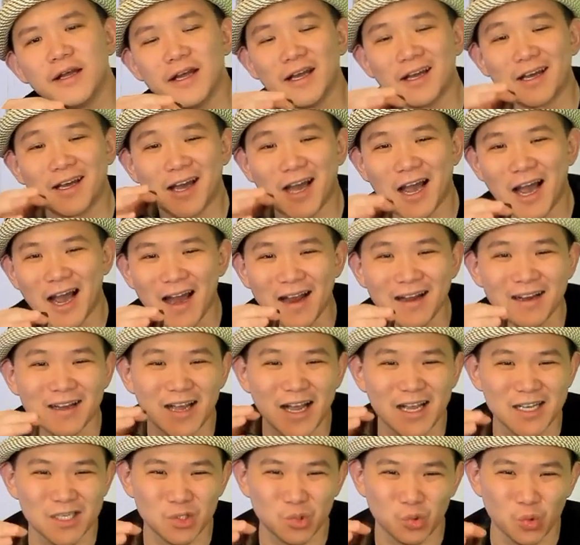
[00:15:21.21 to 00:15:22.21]
it kind of
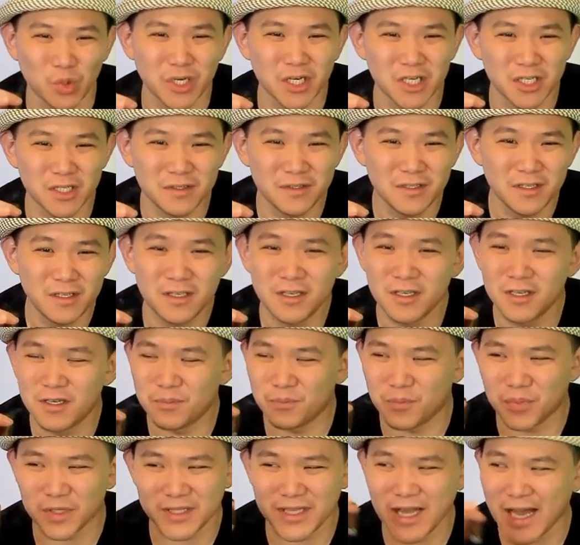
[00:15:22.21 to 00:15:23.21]
got sweeter,
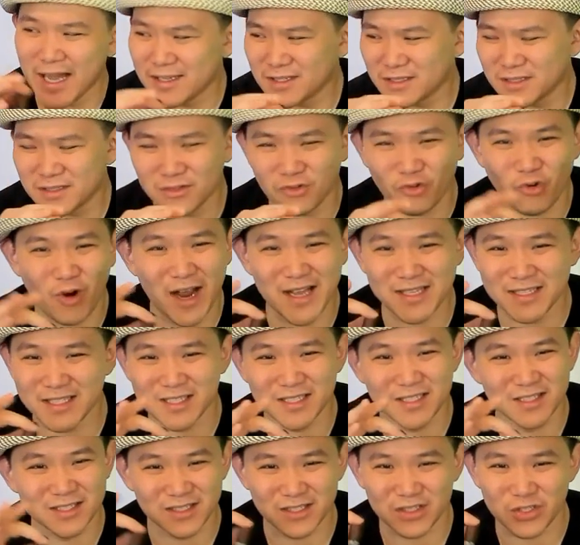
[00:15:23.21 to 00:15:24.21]
but that
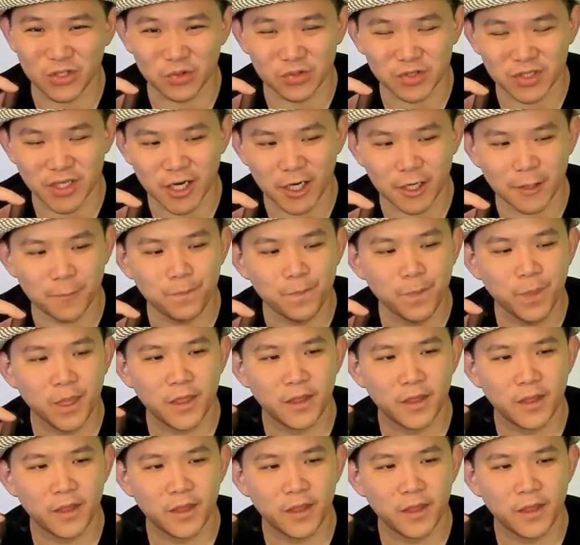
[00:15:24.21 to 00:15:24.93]
grassiness is still there.